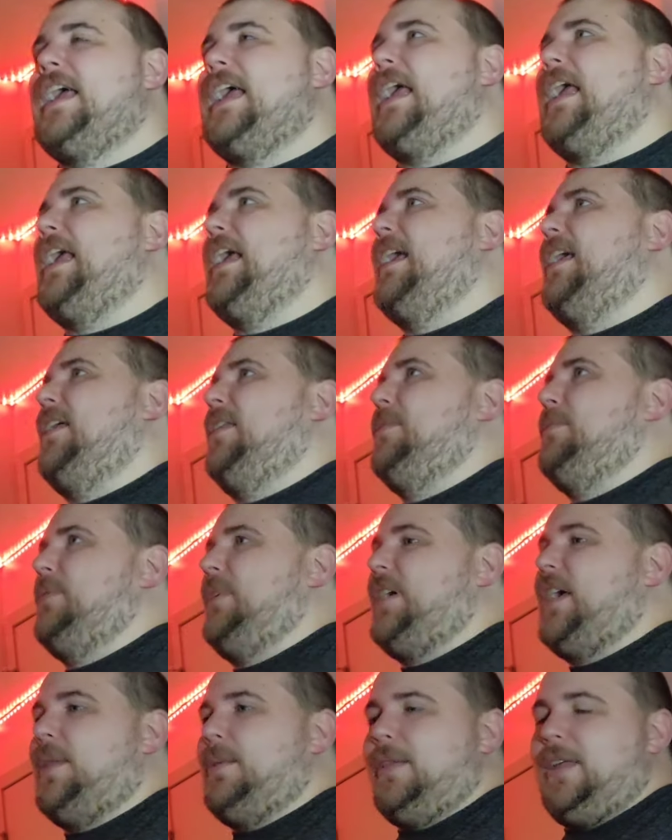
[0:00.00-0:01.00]
And
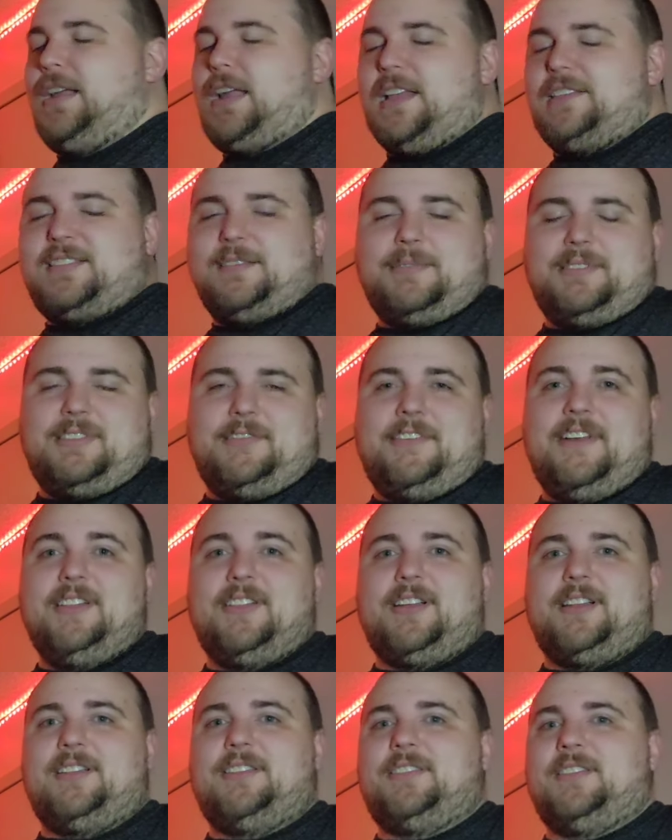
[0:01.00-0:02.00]
again, like I said with the
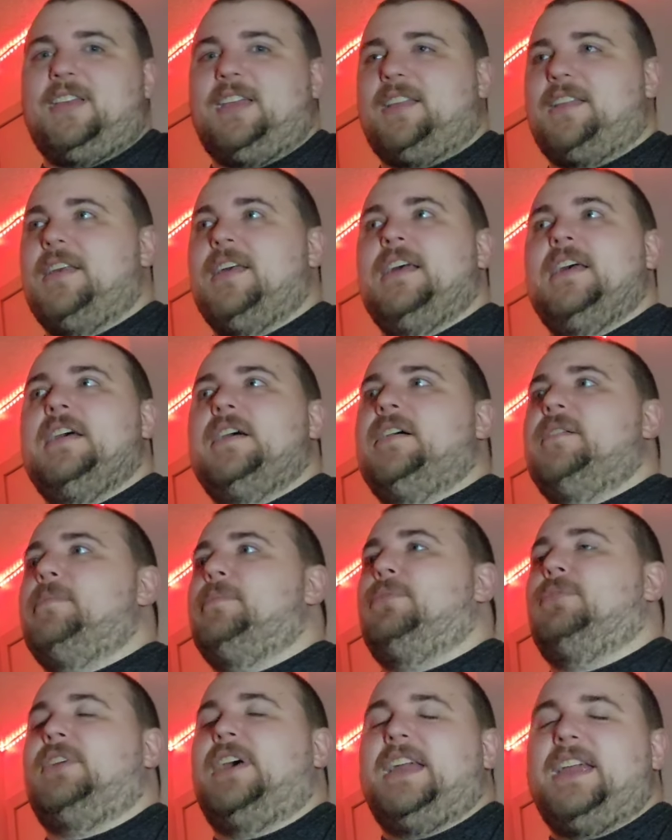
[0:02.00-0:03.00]
villains, like
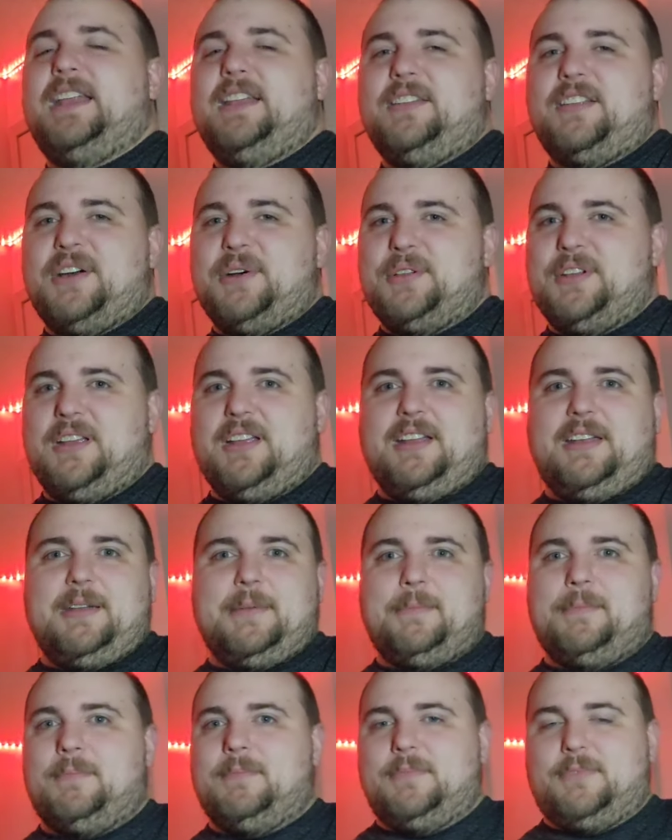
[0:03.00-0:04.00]
plain
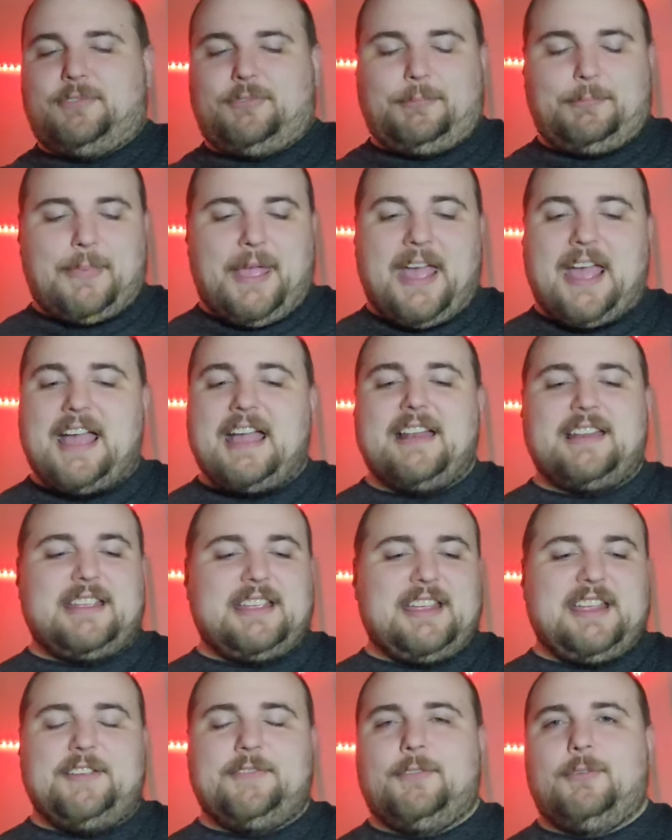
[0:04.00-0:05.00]
noted, bad,
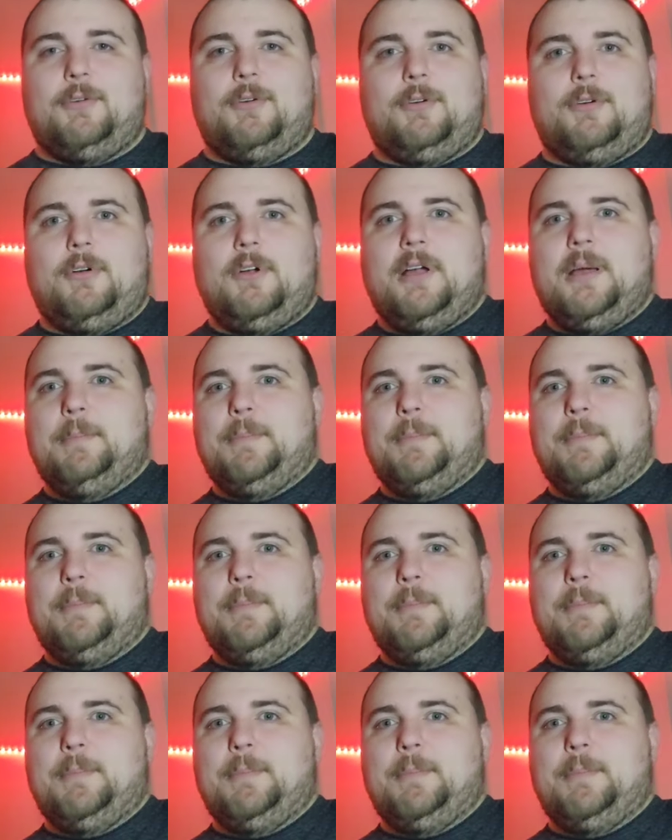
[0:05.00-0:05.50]
evil,